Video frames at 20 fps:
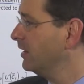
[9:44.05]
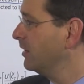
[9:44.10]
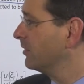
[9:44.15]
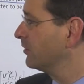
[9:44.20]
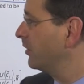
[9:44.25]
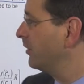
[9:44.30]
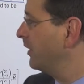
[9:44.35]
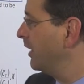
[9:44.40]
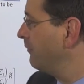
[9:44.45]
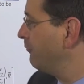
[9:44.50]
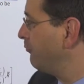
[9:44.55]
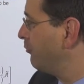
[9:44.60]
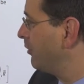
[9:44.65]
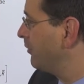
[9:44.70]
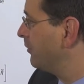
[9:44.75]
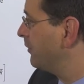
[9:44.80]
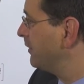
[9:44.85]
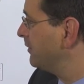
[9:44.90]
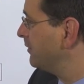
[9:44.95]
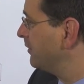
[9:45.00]
So therefore,
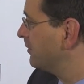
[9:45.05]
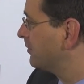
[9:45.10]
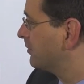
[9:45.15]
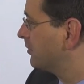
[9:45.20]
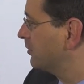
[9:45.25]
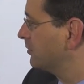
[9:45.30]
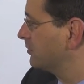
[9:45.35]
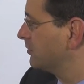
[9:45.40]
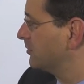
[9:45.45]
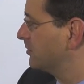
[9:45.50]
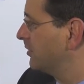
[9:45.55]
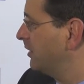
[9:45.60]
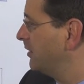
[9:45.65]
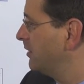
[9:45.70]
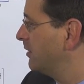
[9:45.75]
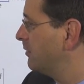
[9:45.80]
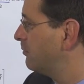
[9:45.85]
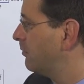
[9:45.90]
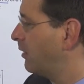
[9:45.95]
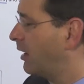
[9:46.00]
this is, so to say,
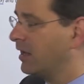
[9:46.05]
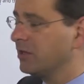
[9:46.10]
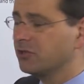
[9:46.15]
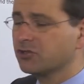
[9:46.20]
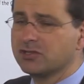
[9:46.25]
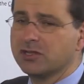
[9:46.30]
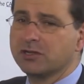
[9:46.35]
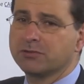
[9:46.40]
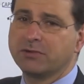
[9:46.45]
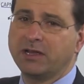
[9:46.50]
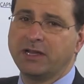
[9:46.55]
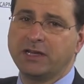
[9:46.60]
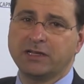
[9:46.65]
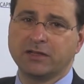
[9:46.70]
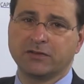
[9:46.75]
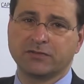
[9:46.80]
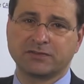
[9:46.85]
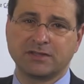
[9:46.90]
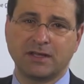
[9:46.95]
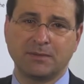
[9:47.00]
the marginal rate
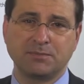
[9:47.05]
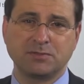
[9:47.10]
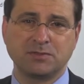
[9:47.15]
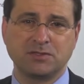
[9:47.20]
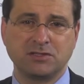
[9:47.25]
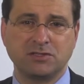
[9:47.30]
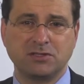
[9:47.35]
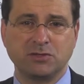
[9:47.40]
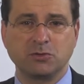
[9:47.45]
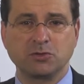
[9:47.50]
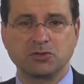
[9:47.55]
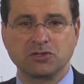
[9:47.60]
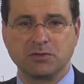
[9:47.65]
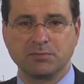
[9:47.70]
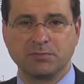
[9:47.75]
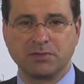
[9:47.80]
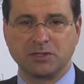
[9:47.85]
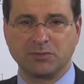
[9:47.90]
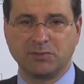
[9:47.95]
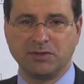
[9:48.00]
of substitution
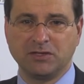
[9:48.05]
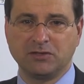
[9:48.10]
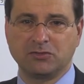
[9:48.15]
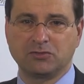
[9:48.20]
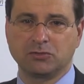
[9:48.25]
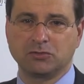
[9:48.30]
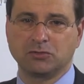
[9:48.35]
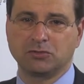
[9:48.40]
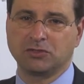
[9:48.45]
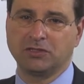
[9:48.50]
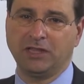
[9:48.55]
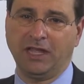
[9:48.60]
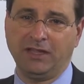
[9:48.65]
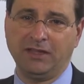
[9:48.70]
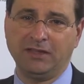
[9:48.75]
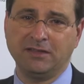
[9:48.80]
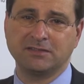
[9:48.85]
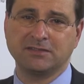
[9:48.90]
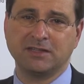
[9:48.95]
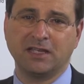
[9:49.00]
between
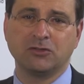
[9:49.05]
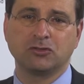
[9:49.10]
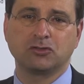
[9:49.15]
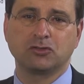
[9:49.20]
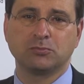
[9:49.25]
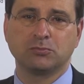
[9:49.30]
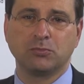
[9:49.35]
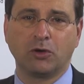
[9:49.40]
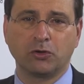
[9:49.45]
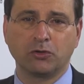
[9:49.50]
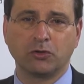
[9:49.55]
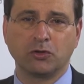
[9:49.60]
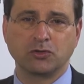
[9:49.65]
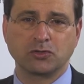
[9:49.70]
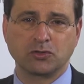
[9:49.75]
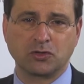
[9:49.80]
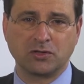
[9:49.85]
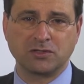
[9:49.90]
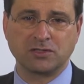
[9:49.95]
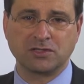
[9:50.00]
today's and
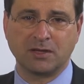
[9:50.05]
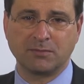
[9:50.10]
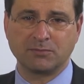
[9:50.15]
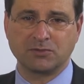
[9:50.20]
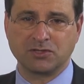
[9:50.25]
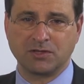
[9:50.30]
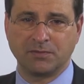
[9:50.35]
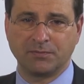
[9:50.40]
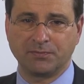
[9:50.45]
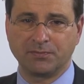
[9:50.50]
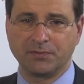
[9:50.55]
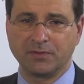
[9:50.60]
tomorrow's consumption.